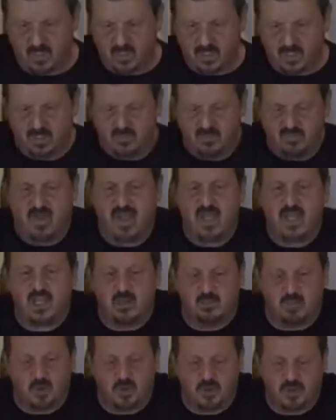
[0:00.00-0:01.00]
conveying
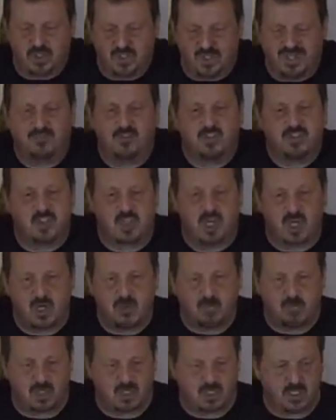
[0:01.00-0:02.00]
emotion in the song,
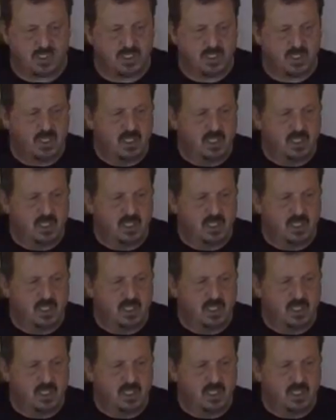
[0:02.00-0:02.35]
because